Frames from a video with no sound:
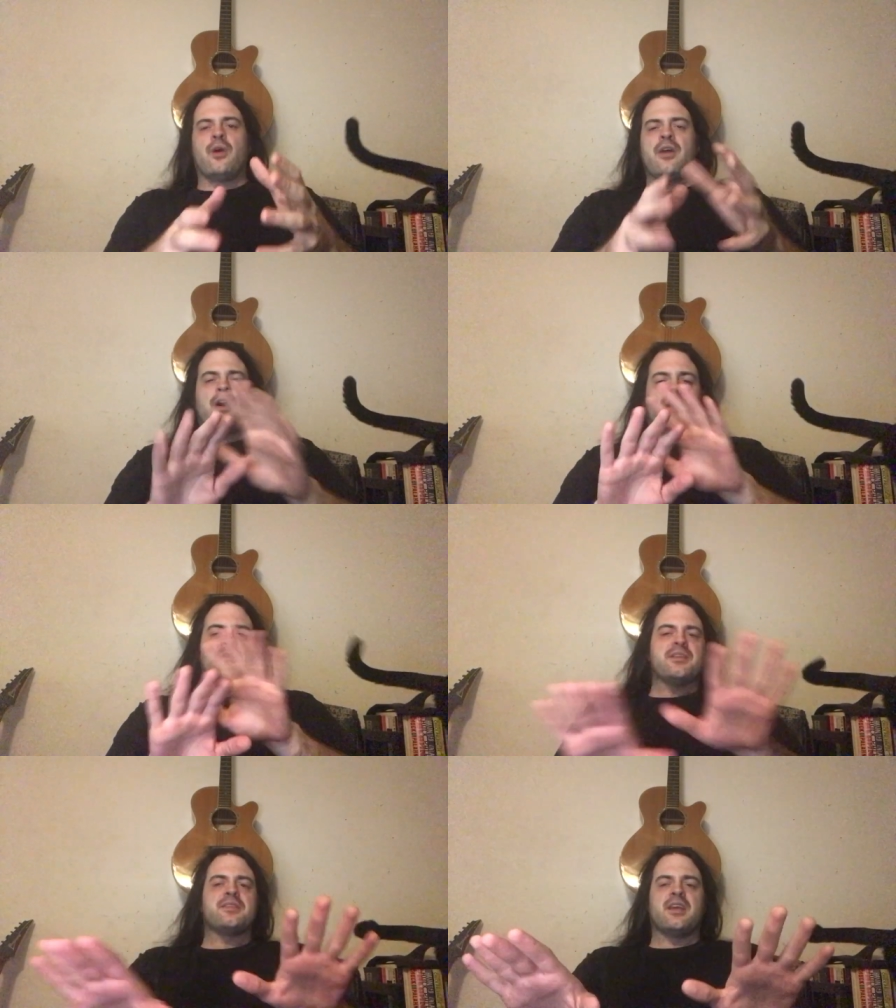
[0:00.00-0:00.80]
Well, I'm
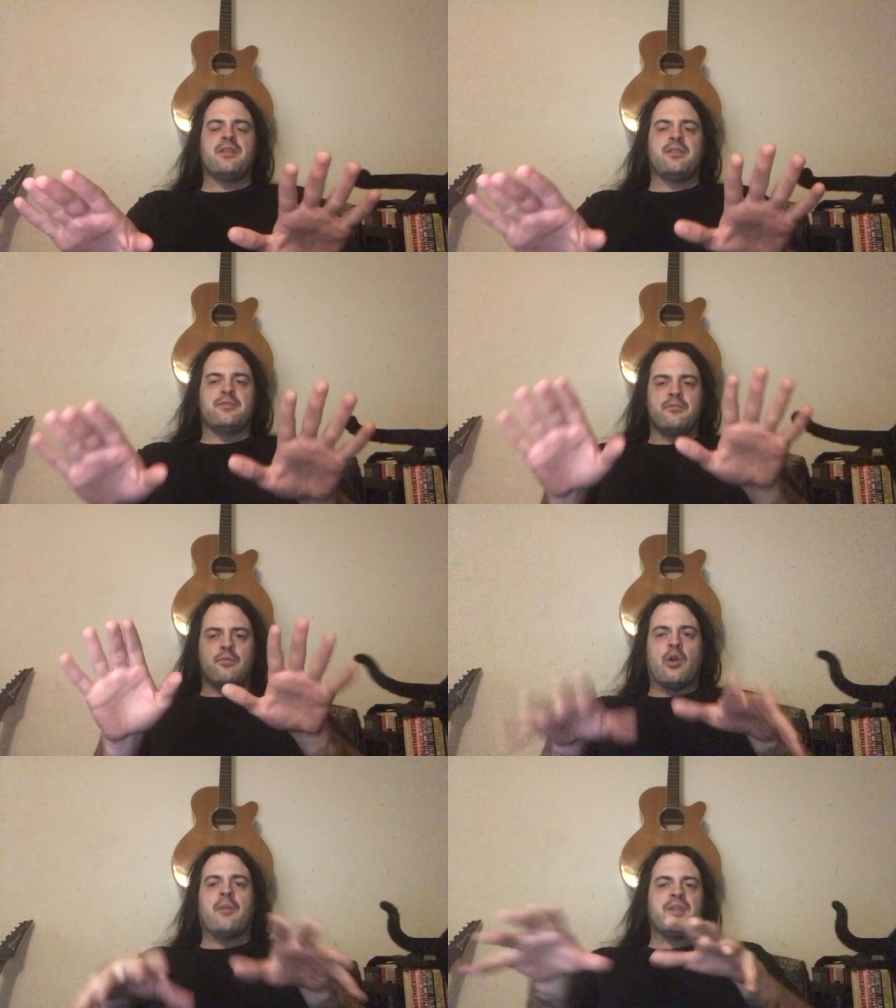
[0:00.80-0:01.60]
not saying that
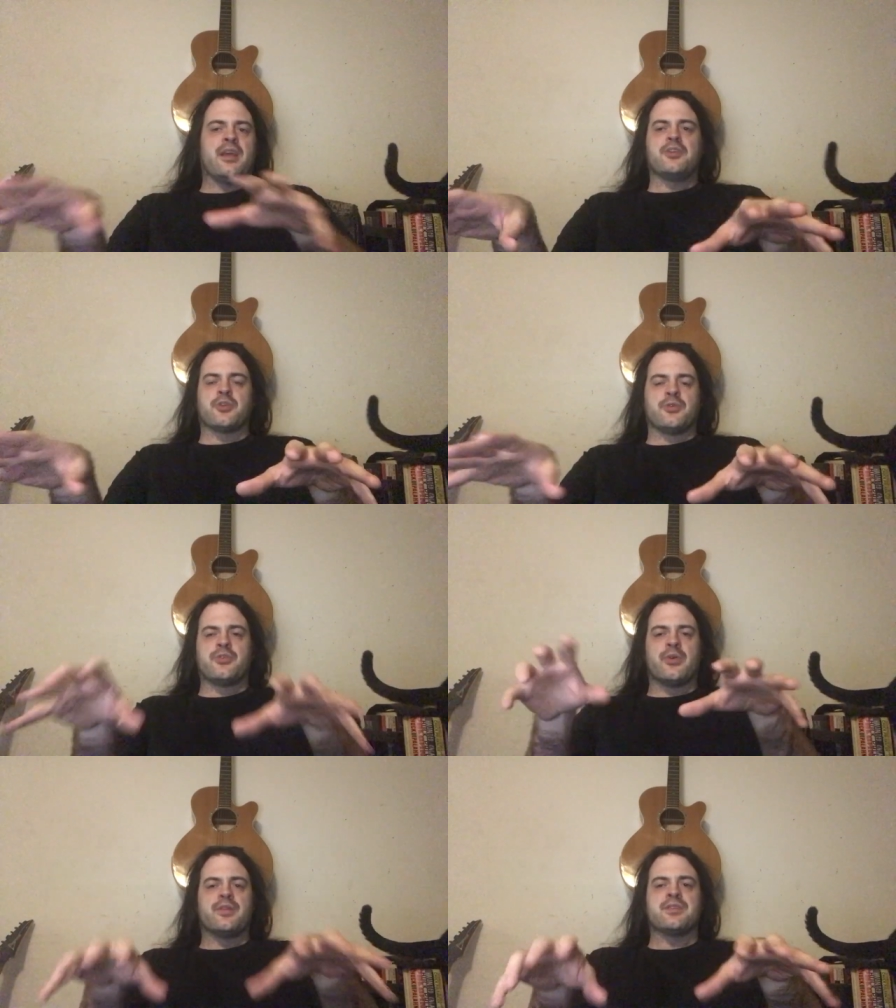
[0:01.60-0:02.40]
Robin DiAngelo is
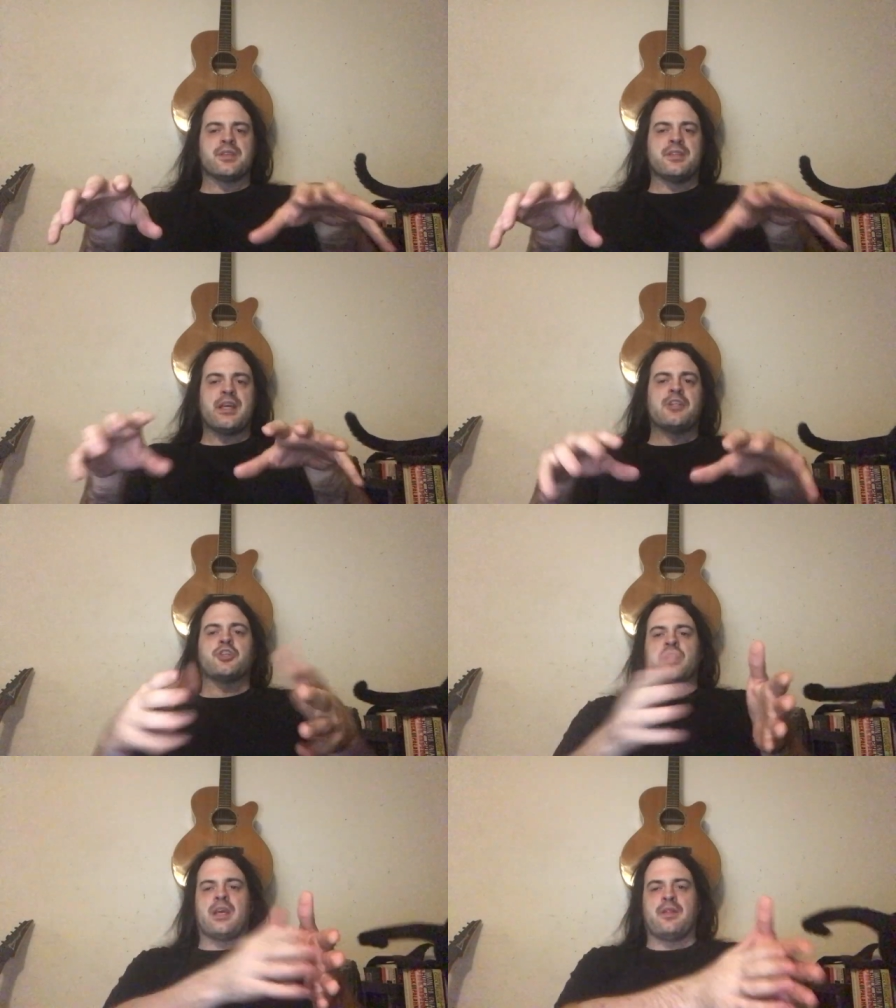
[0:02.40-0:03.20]
doing this
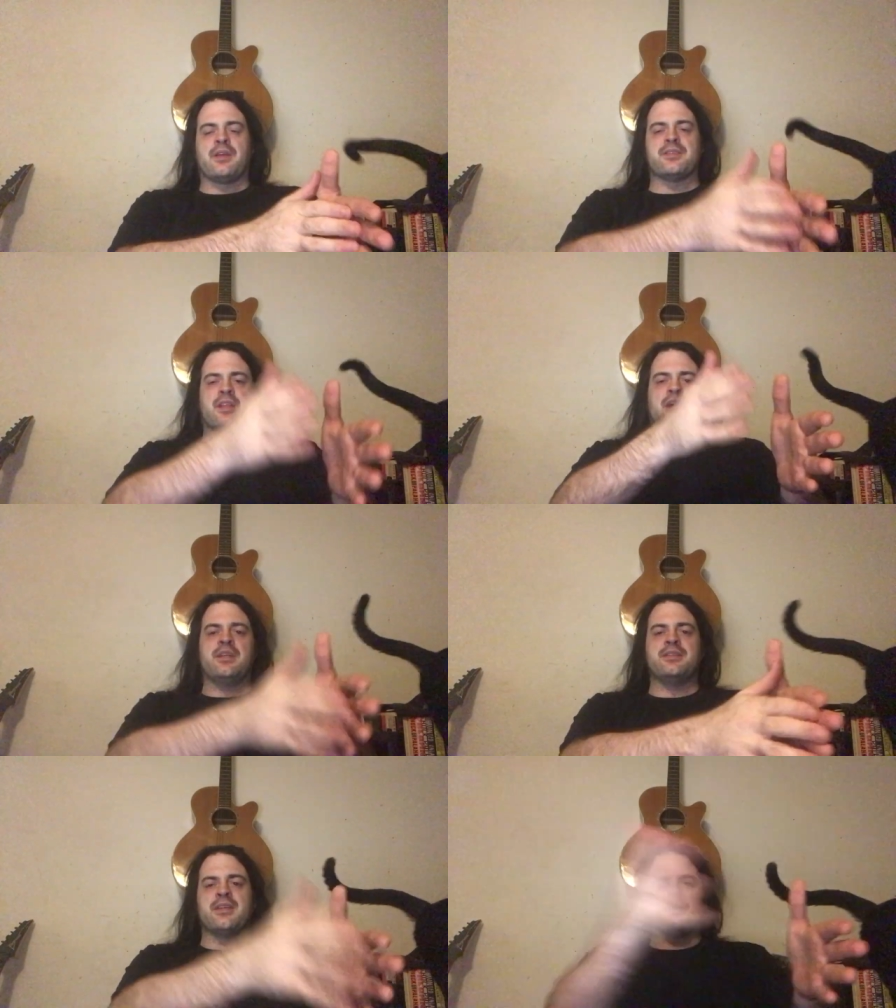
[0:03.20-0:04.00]
intentionally. I think it's an
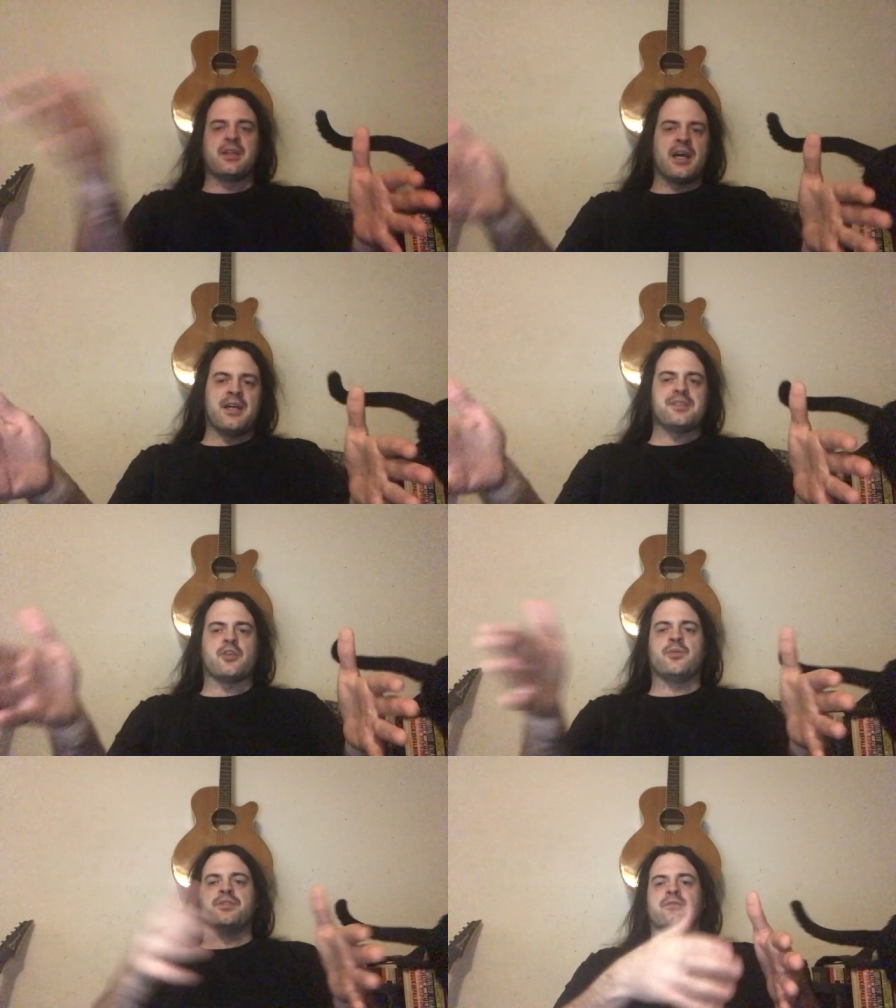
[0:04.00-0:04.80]
unintended
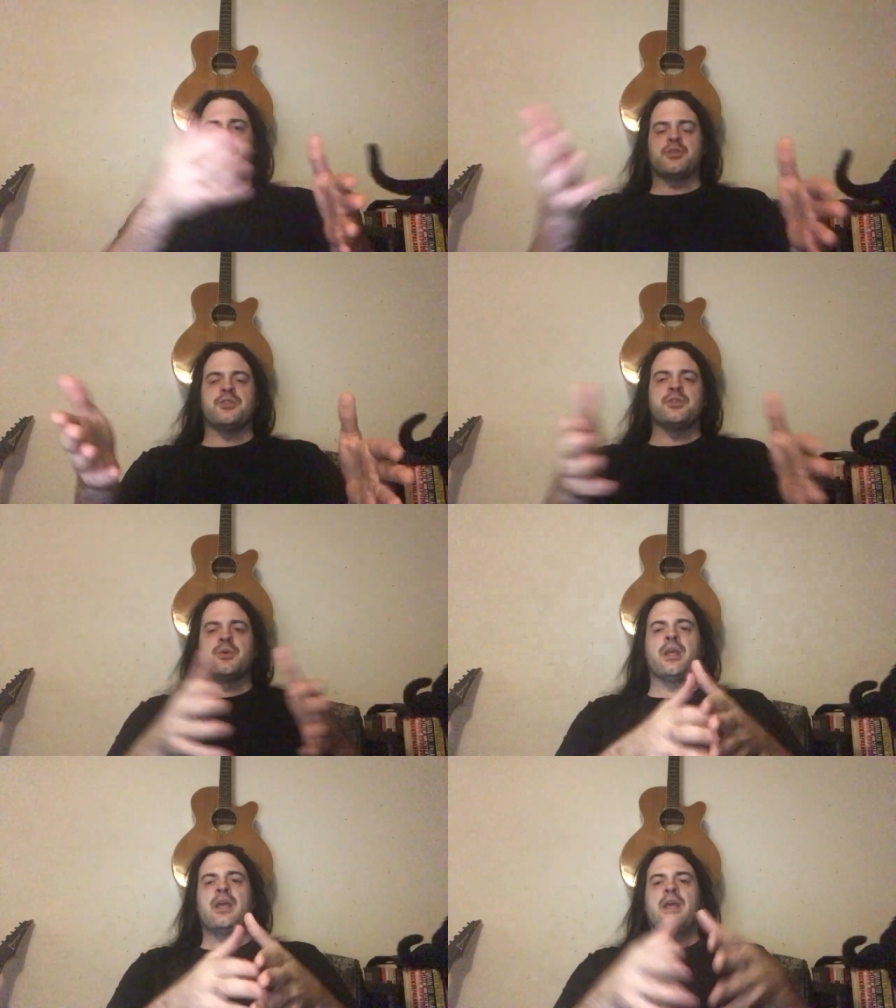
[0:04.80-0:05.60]
consequence of what she's doing.